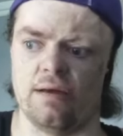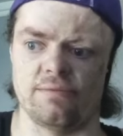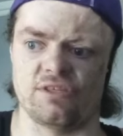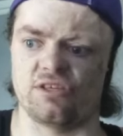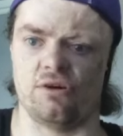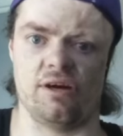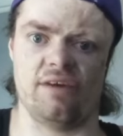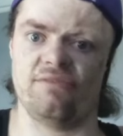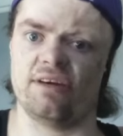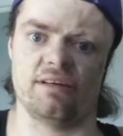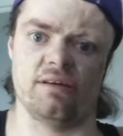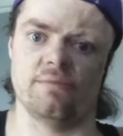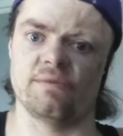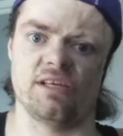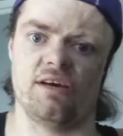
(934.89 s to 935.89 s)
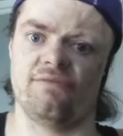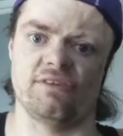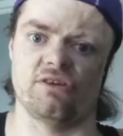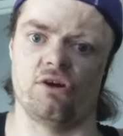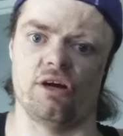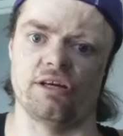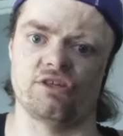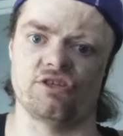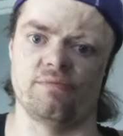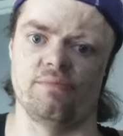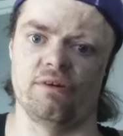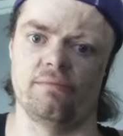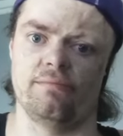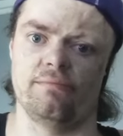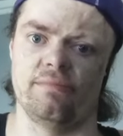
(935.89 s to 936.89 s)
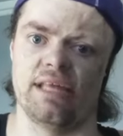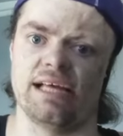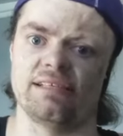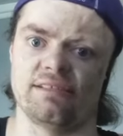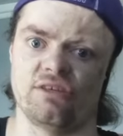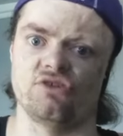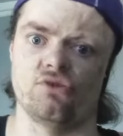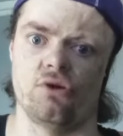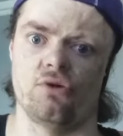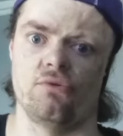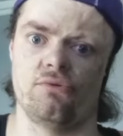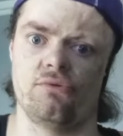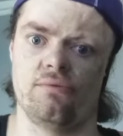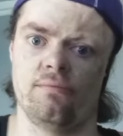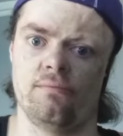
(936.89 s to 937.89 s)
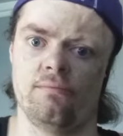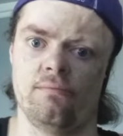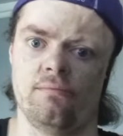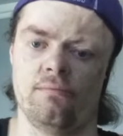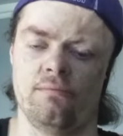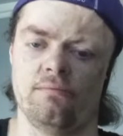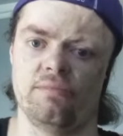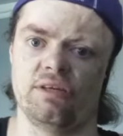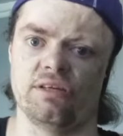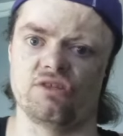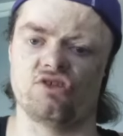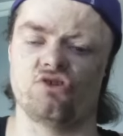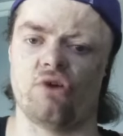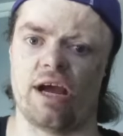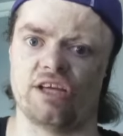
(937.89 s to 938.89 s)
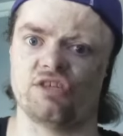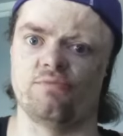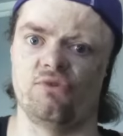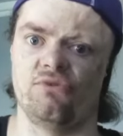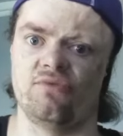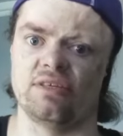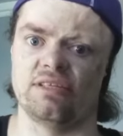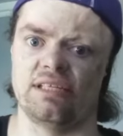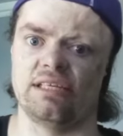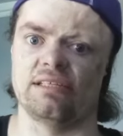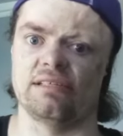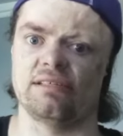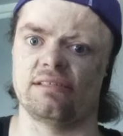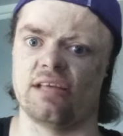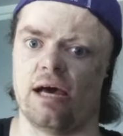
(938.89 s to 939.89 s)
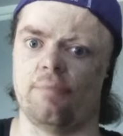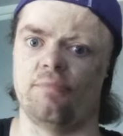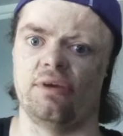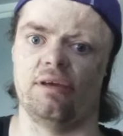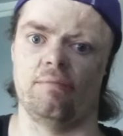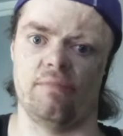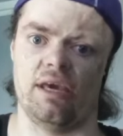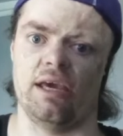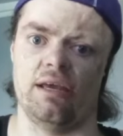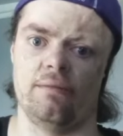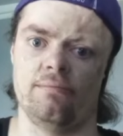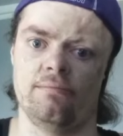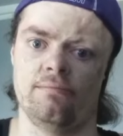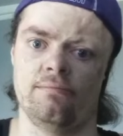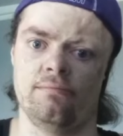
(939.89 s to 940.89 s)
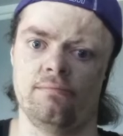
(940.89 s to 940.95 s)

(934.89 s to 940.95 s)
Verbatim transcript: I'm sorry if that comes off as harsh, but that's the truth. Because trash movies need to stop being made.